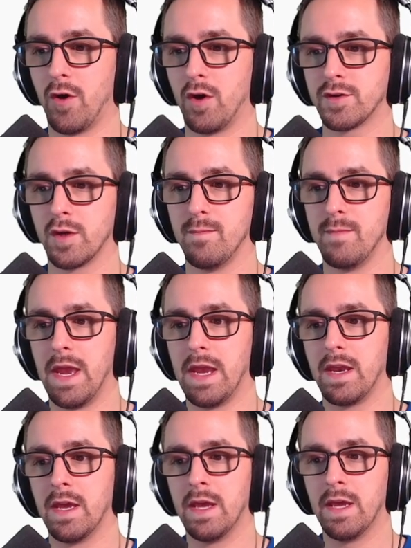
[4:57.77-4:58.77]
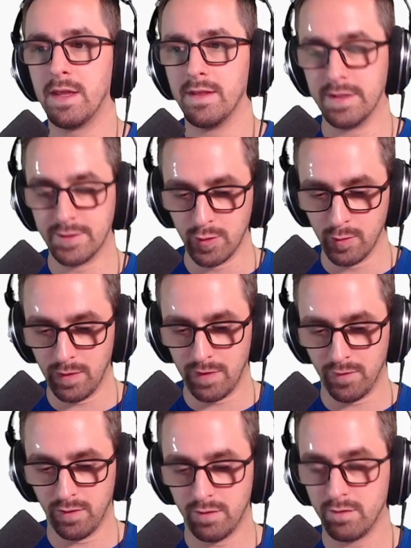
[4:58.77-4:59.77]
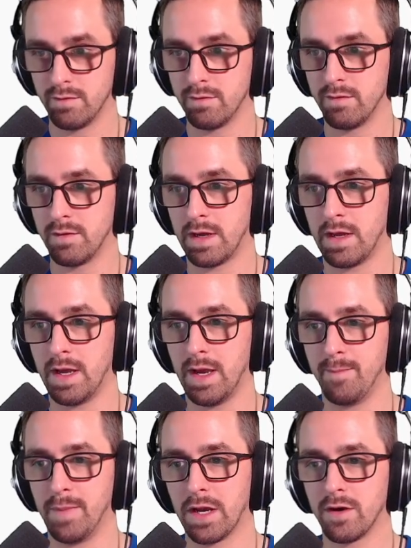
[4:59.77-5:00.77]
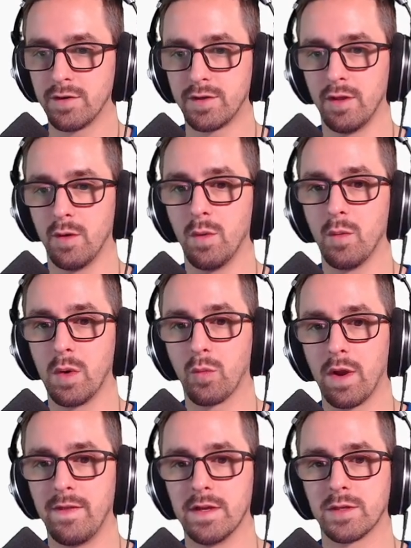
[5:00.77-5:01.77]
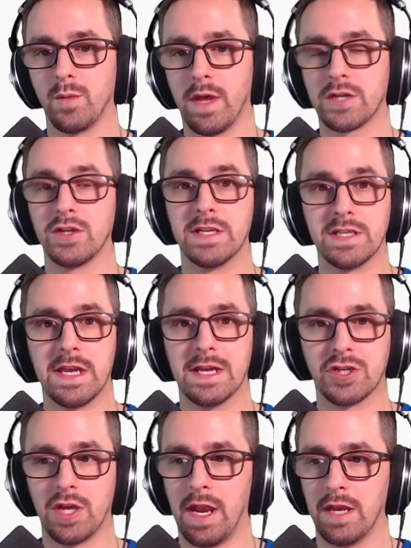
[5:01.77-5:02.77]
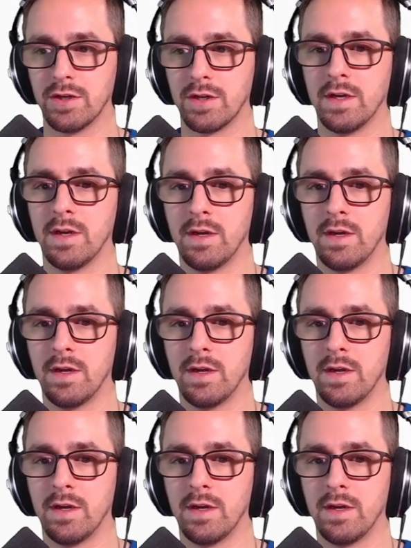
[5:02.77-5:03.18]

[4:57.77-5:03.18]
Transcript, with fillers: also made the zoom level uh, bigger so that when we run this, we'll actually see a change.